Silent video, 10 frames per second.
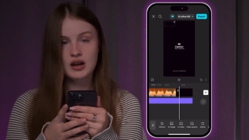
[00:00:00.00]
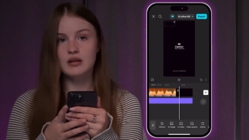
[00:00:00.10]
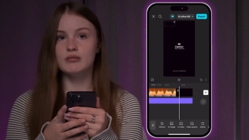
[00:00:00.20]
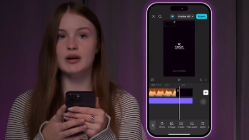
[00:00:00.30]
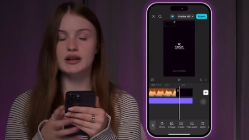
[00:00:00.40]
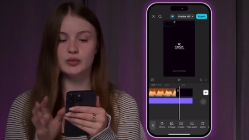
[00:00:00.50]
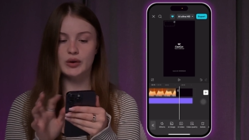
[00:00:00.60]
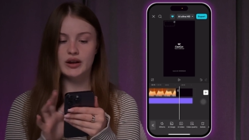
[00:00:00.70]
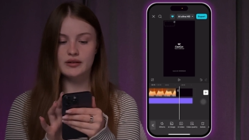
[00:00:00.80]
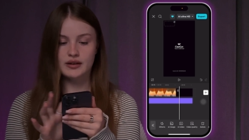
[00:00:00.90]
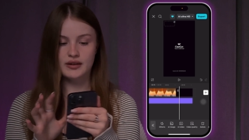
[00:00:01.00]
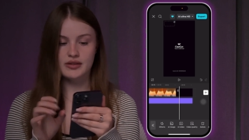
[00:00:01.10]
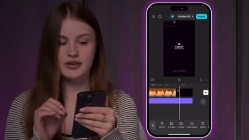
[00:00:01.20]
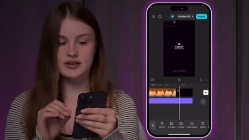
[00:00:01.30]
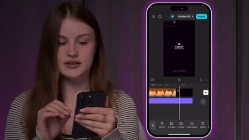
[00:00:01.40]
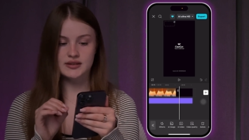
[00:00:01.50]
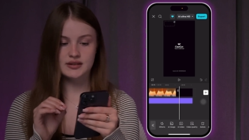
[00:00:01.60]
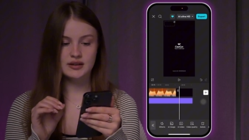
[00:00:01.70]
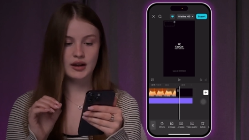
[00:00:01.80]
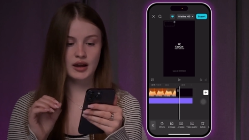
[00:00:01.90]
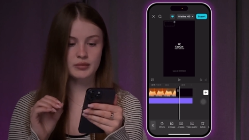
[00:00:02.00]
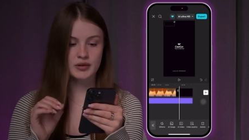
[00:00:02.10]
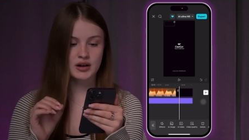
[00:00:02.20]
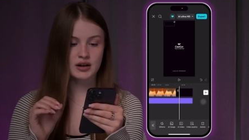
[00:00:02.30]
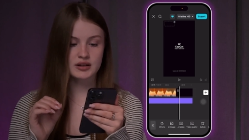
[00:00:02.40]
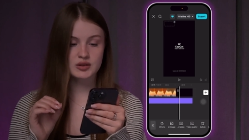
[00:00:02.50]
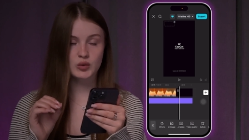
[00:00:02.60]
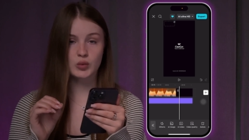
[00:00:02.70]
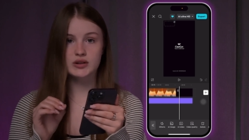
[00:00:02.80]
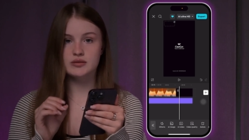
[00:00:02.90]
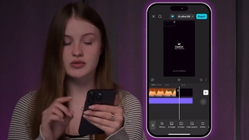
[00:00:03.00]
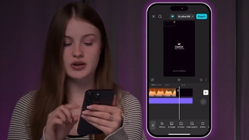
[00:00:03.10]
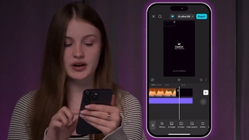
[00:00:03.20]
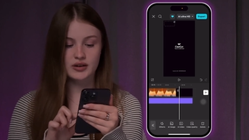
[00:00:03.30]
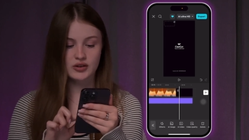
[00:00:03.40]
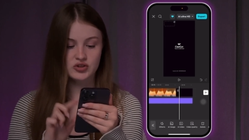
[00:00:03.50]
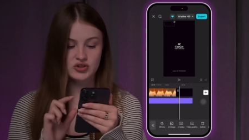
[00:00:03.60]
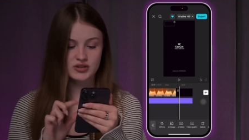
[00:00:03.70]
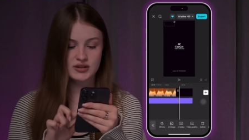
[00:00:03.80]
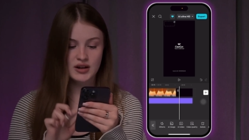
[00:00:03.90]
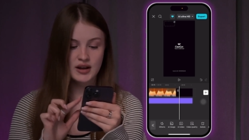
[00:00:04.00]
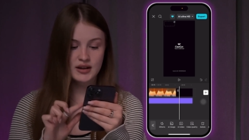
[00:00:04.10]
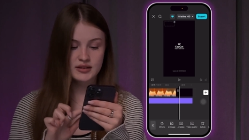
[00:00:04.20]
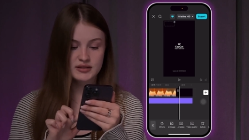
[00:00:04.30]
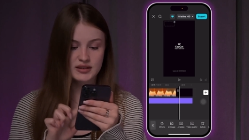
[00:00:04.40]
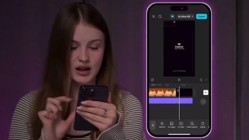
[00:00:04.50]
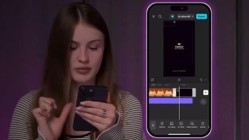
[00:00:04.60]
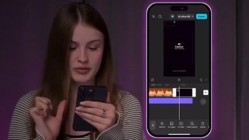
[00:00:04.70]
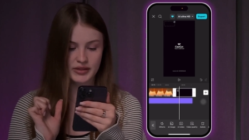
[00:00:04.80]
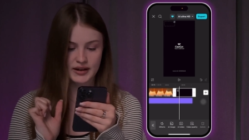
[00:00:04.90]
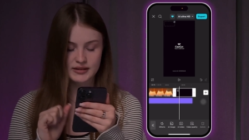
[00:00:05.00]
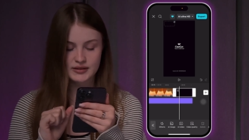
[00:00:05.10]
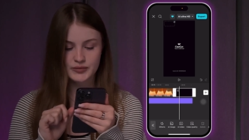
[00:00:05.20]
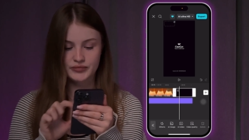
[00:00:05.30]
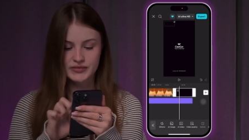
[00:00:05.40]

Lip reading: And by the way, this CapCut watermark, you can just tap on that,